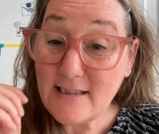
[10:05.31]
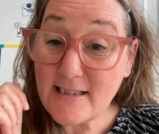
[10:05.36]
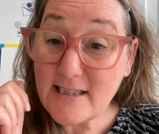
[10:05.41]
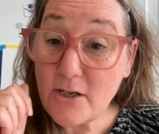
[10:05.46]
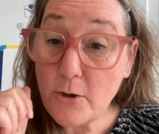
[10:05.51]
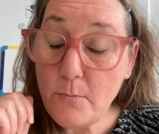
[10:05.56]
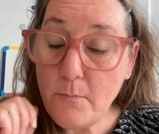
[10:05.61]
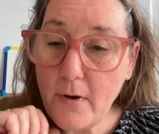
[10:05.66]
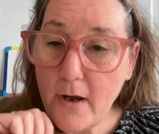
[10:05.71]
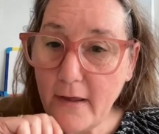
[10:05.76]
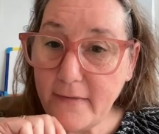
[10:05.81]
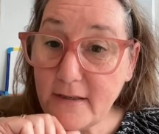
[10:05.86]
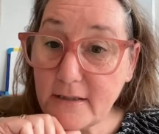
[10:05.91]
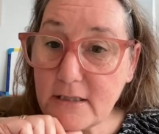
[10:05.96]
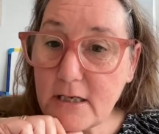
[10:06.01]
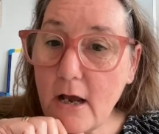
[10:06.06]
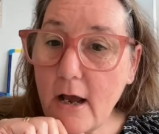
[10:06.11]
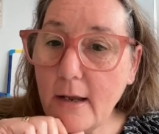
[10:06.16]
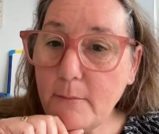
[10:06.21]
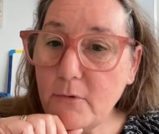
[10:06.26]
so by the
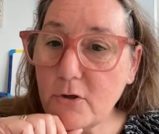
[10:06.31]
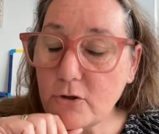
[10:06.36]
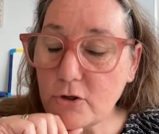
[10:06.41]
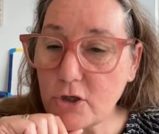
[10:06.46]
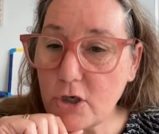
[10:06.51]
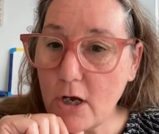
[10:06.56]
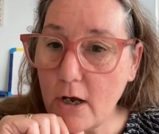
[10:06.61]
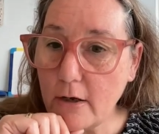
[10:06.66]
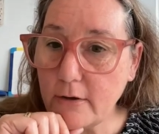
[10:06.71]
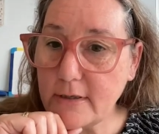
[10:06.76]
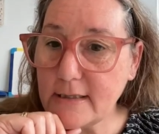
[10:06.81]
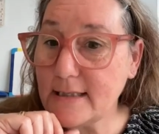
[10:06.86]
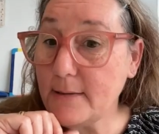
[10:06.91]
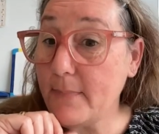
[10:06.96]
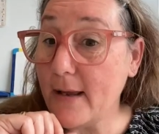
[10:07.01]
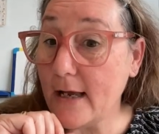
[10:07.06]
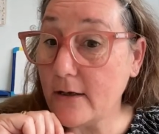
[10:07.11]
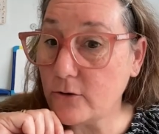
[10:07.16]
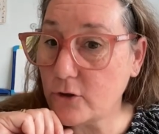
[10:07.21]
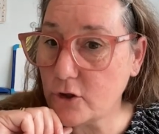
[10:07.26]
time your child is
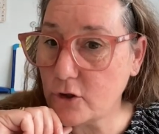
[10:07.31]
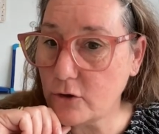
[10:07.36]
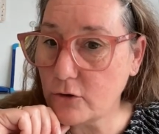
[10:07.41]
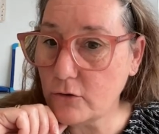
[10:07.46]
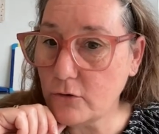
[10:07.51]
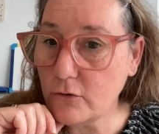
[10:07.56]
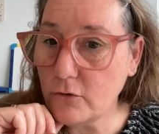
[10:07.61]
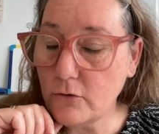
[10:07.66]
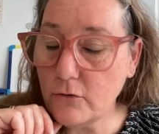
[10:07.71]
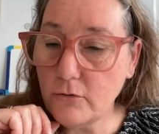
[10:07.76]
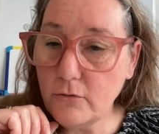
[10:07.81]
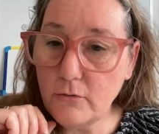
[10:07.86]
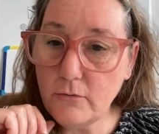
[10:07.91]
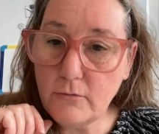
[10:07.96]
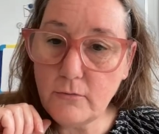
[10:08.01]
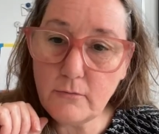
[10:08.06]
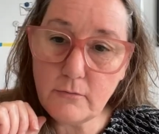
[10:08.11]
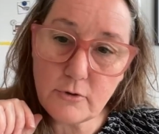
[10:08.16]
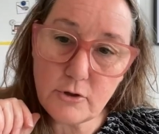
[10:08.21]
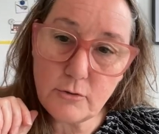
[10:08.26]
about
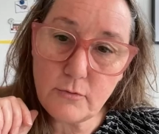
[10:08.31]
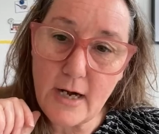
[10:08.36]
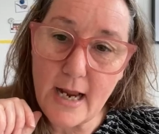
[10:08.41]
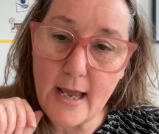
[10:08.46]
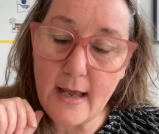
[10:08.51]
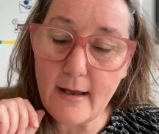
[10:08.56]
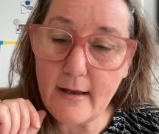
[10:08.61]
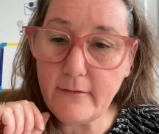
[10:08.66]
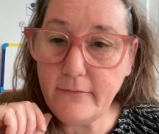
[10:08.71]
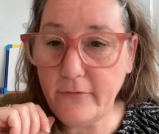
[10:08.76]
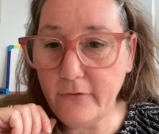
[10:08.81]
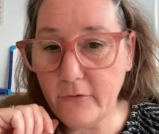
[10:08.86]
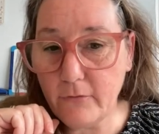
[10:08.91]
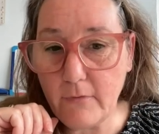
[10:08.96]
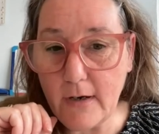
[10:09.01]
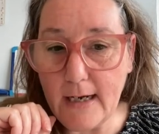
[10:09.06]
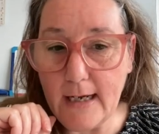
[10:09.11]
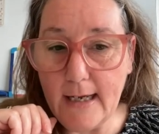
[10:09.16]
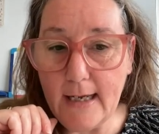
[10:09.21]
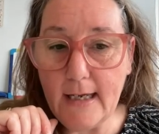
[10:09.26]
2.5,
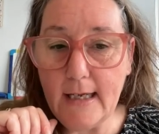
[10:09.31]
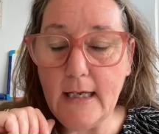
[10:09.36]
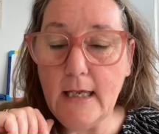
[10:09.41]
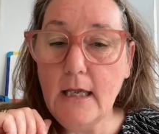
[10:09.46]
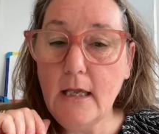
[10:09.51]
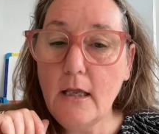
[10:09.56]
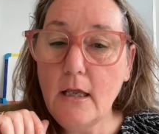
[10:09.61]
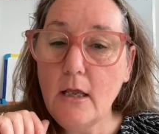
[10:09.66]
3,